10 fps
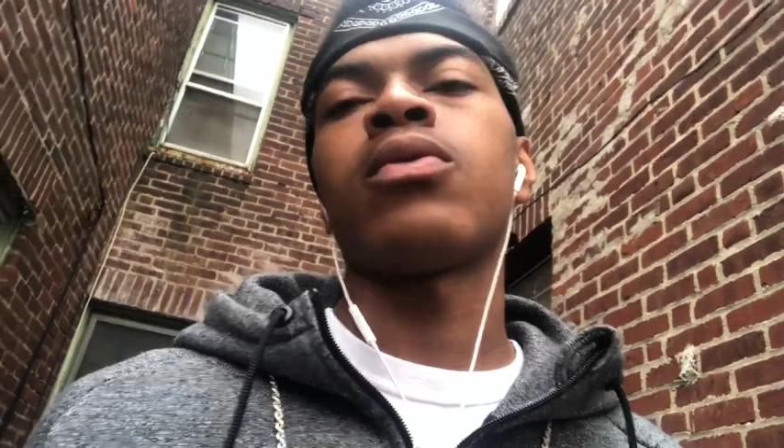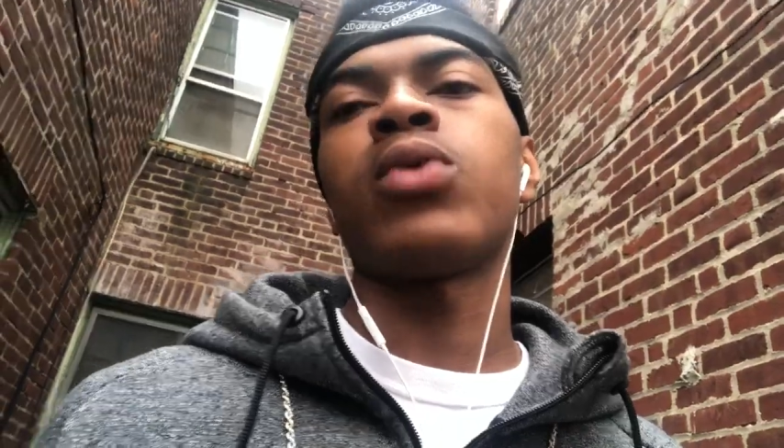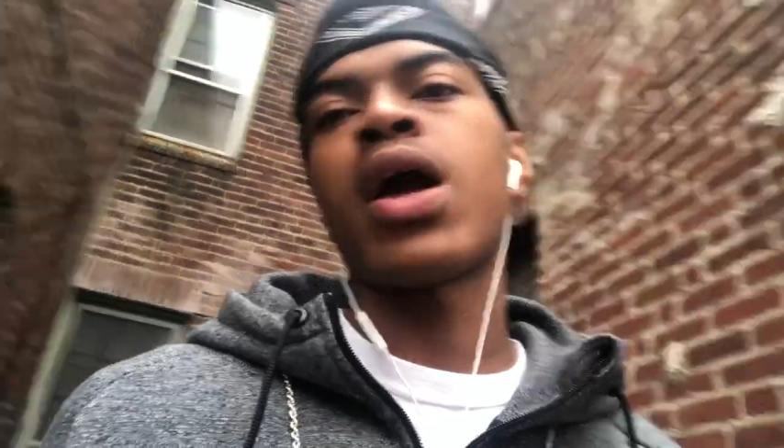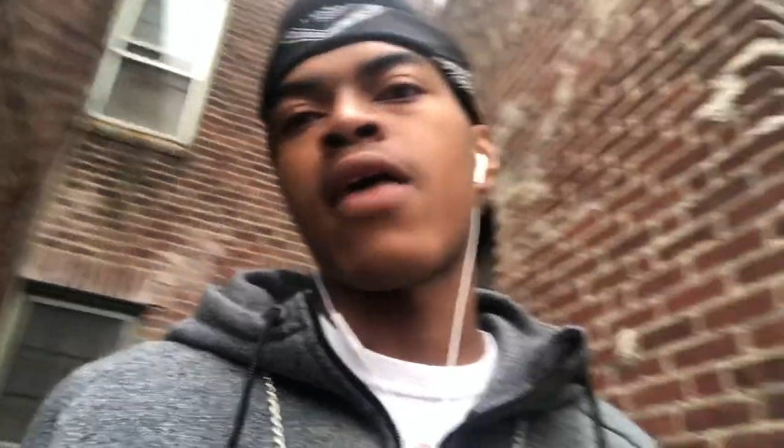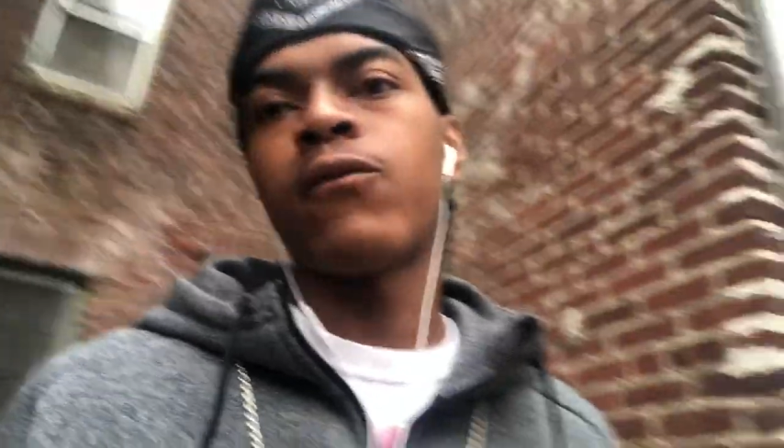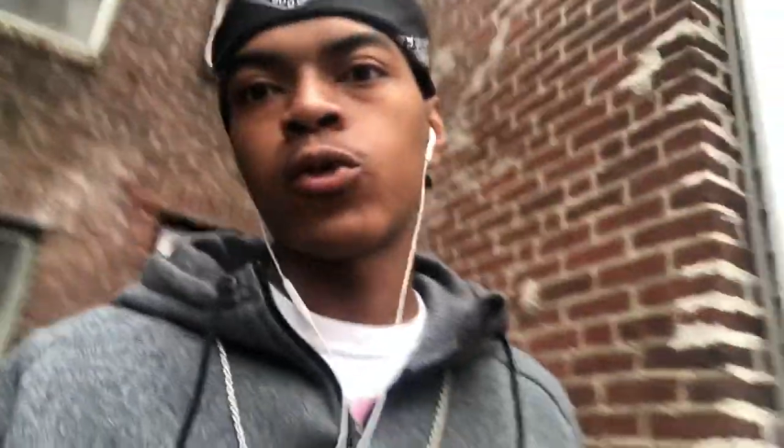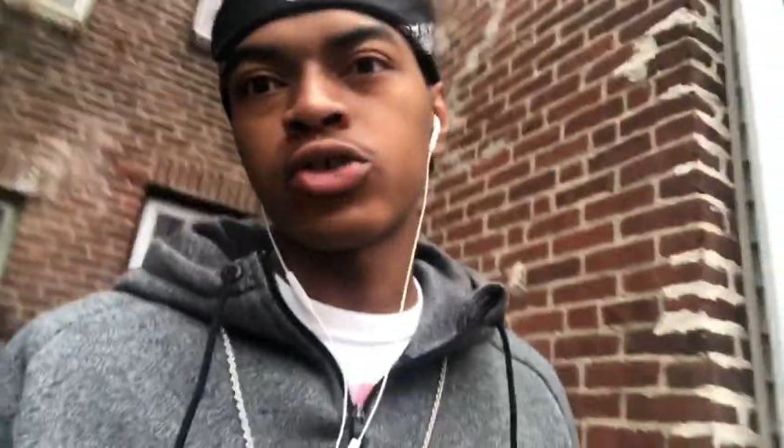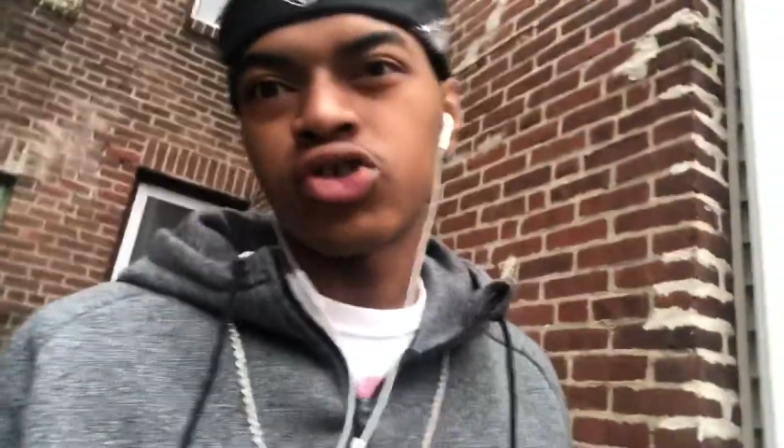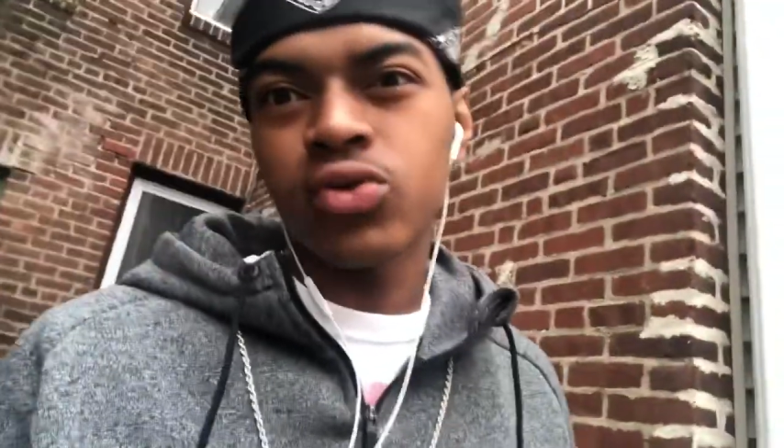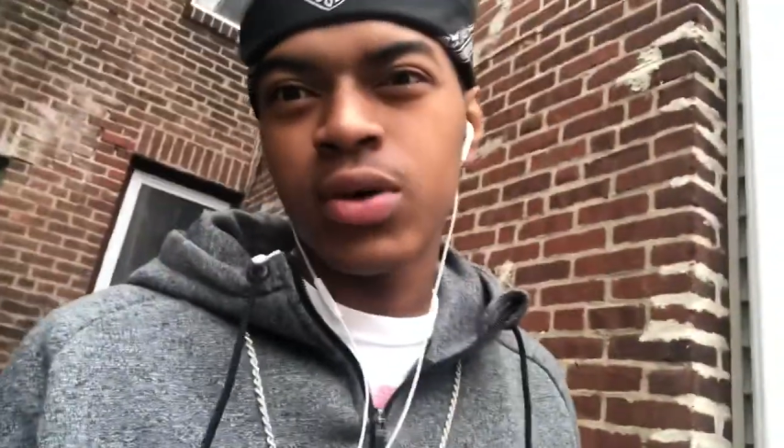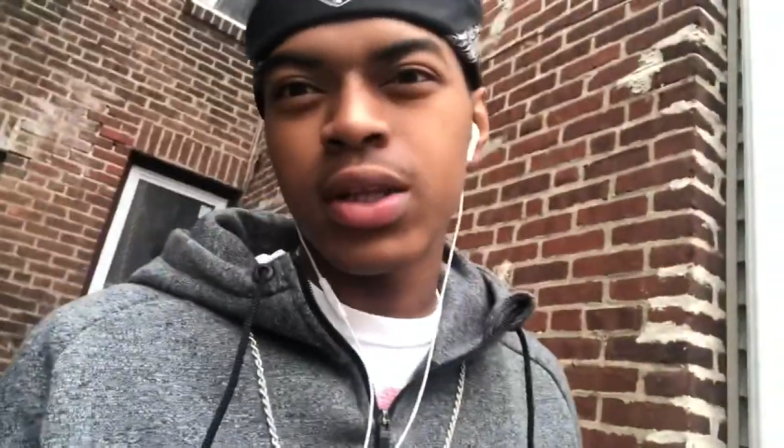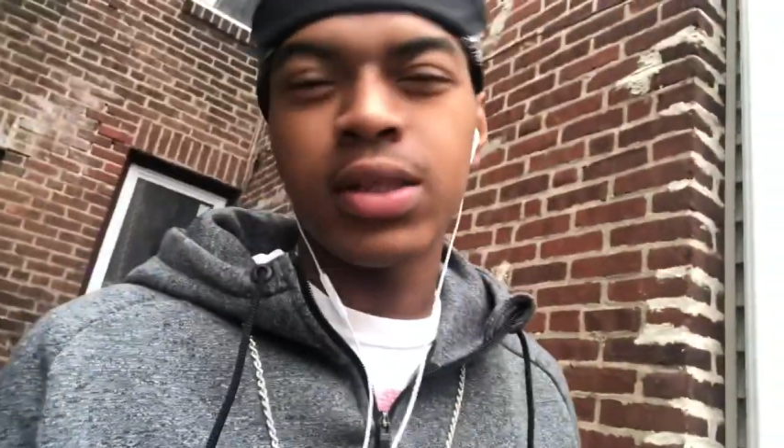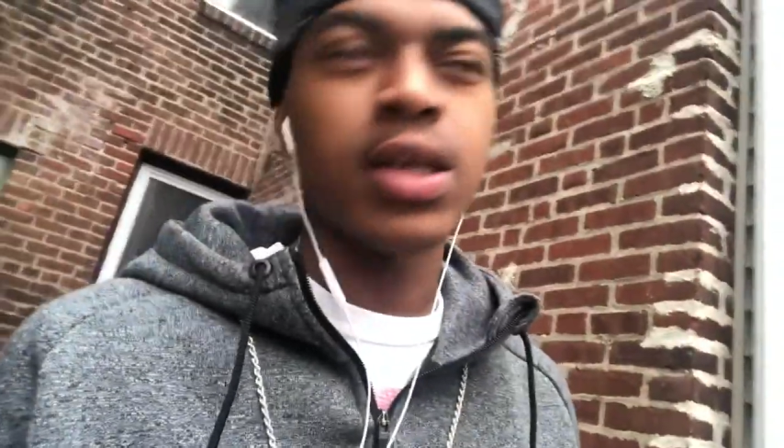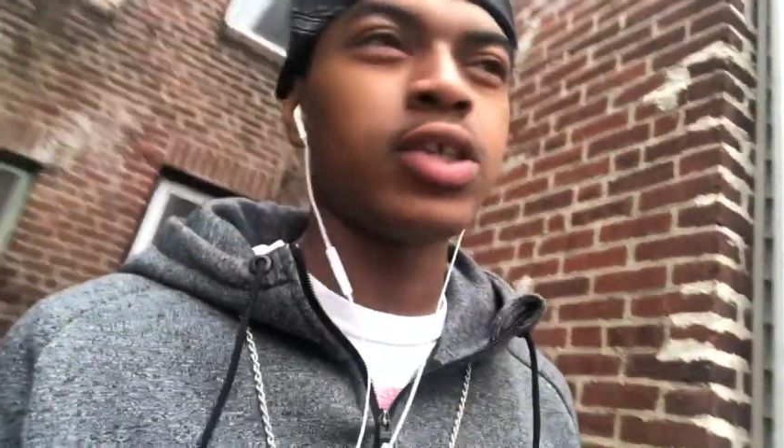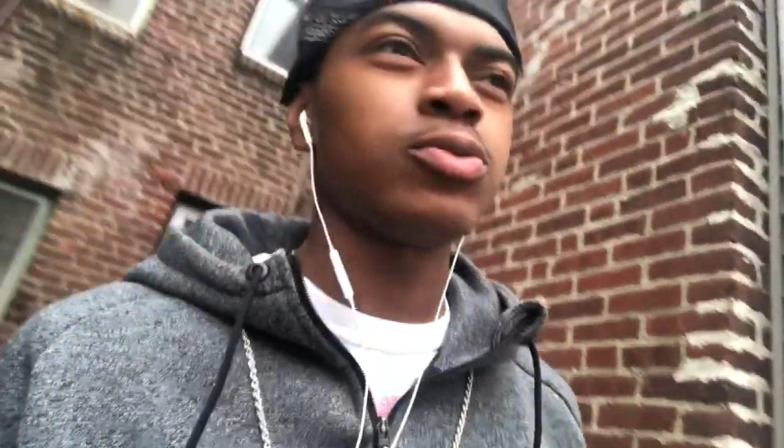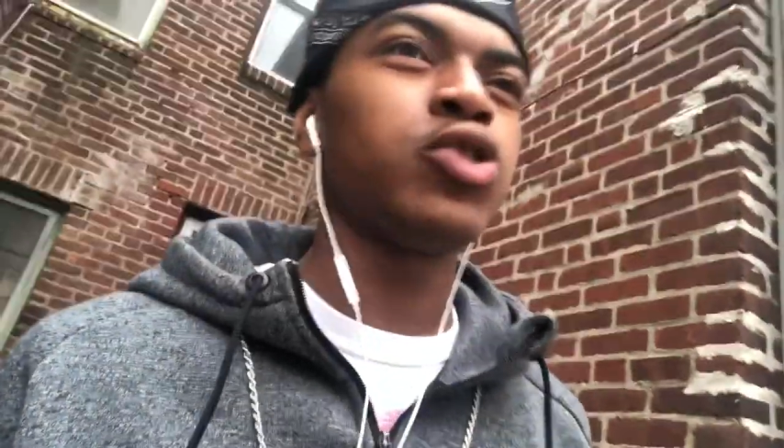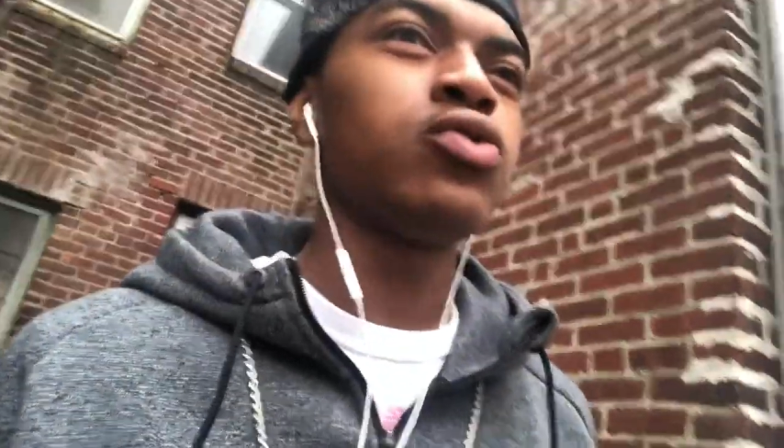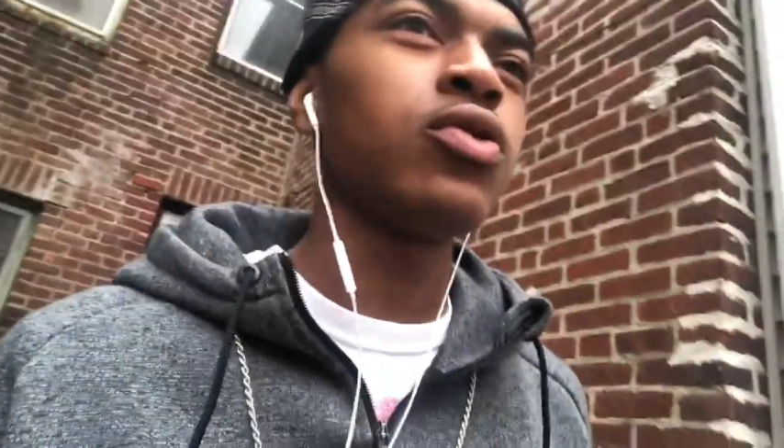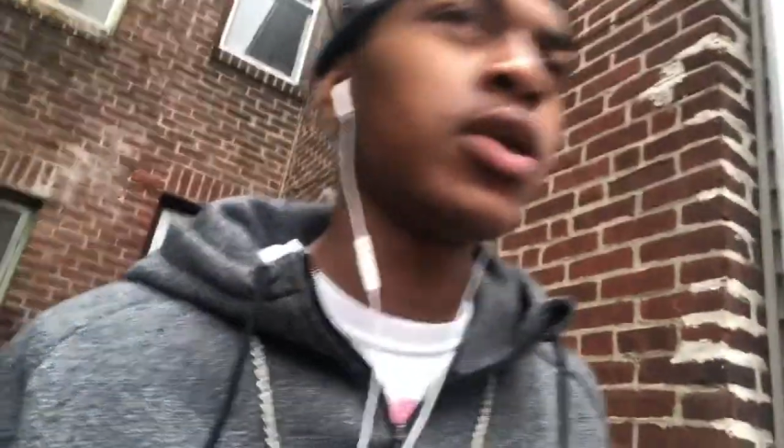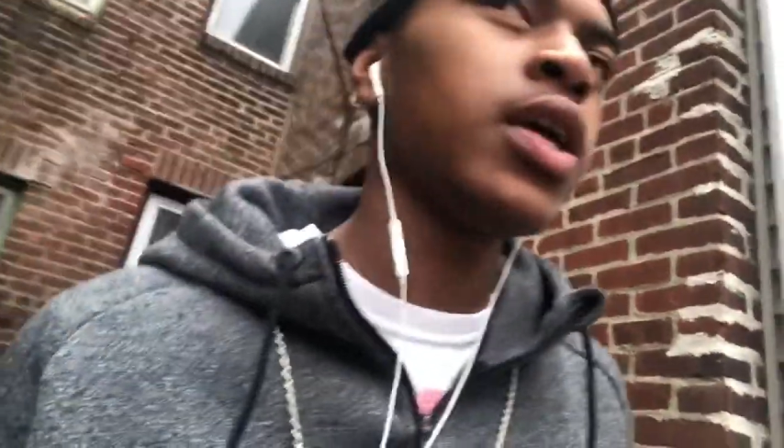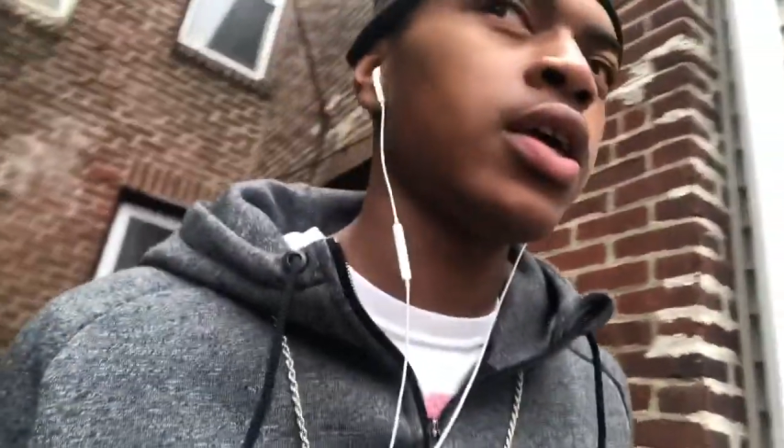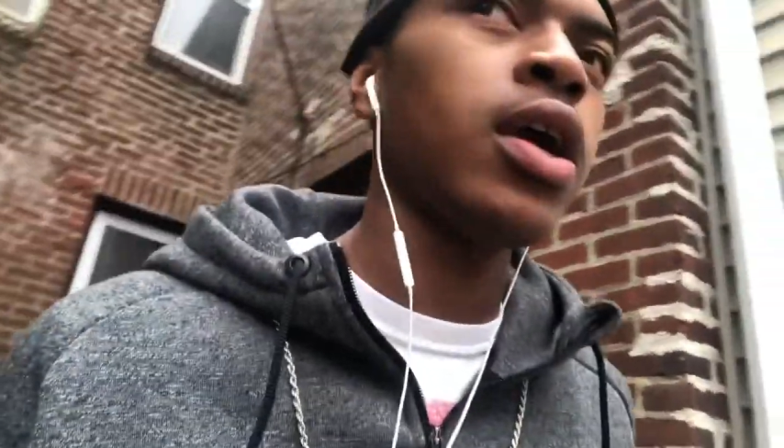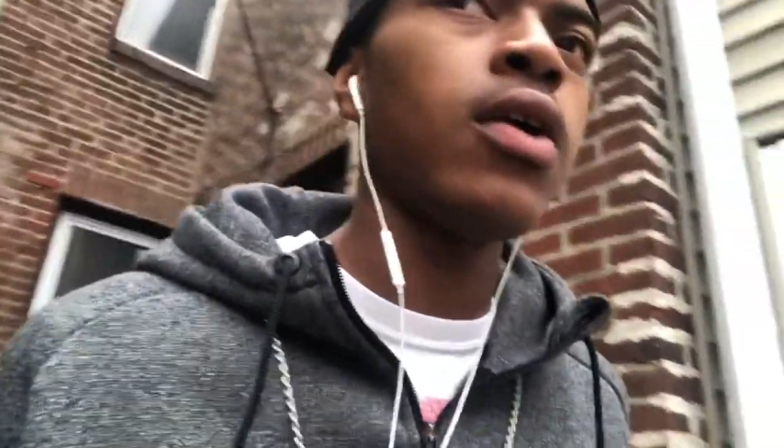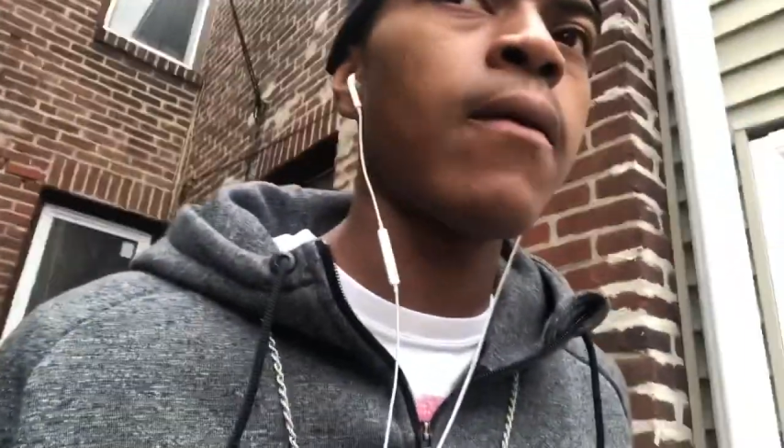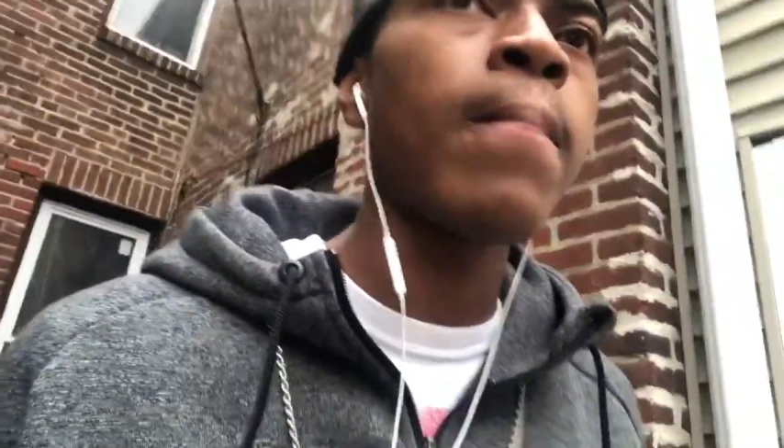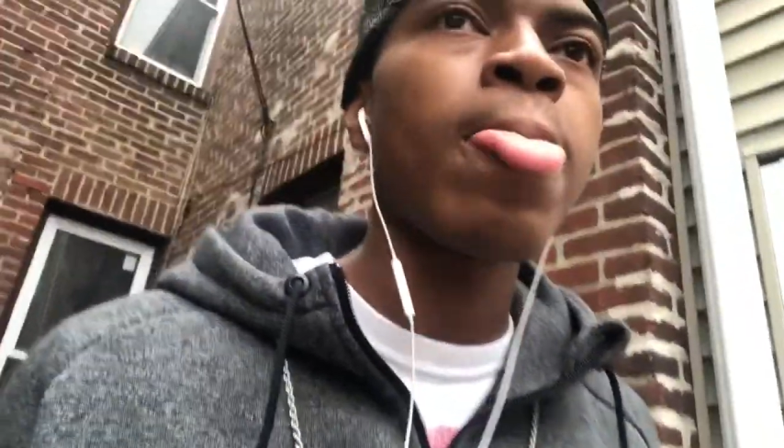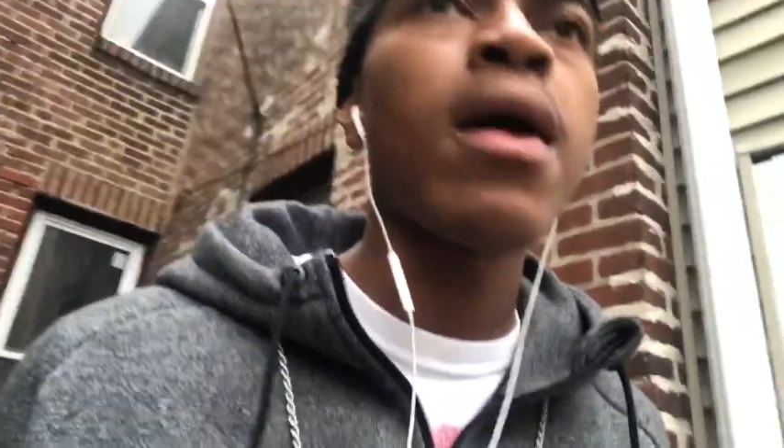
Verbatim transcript: We got to focus on other things, but you know, they care